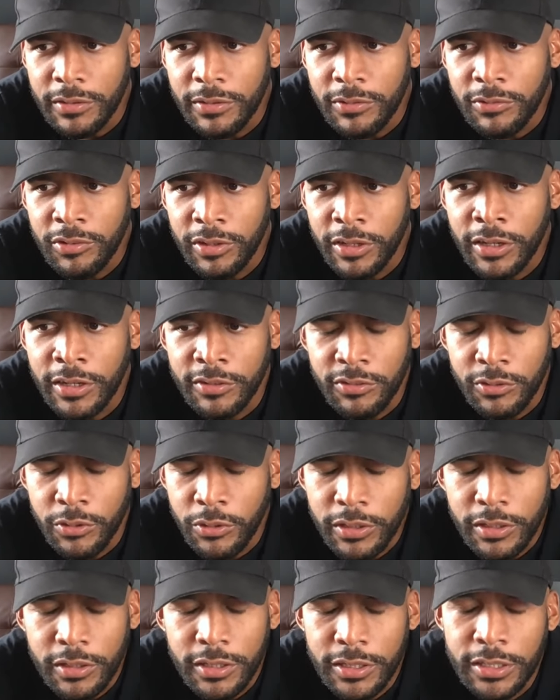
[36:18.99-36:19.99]
JR, it's
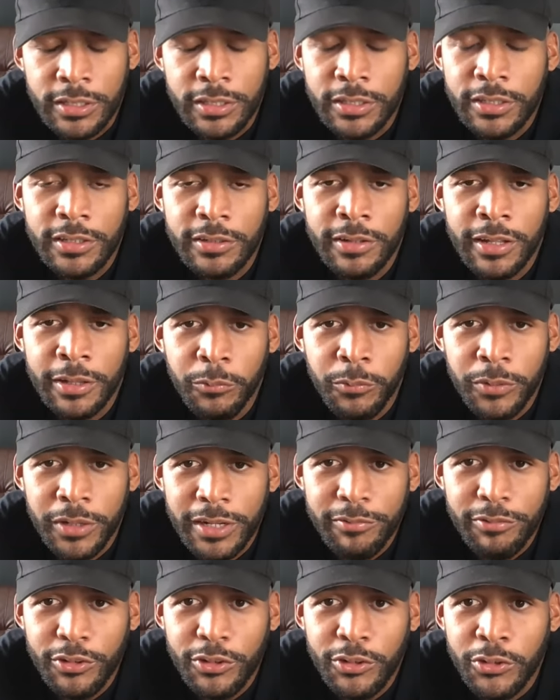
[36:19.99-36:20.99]
going to look good. Like,
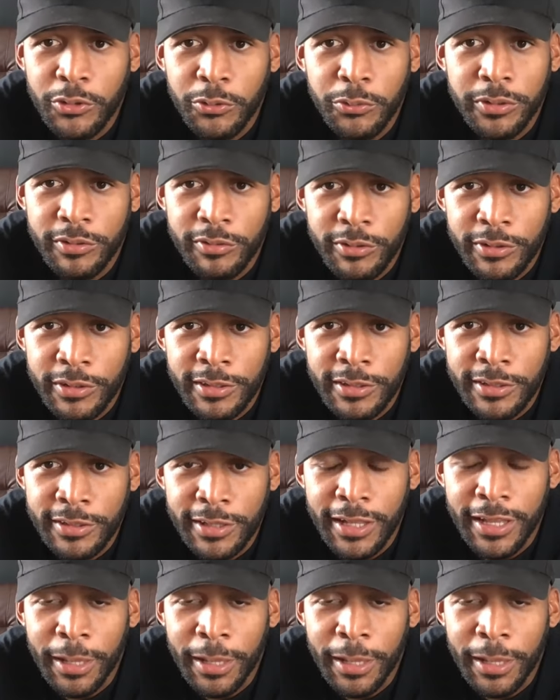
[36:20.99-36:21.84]
whatever you're doing is going to look good.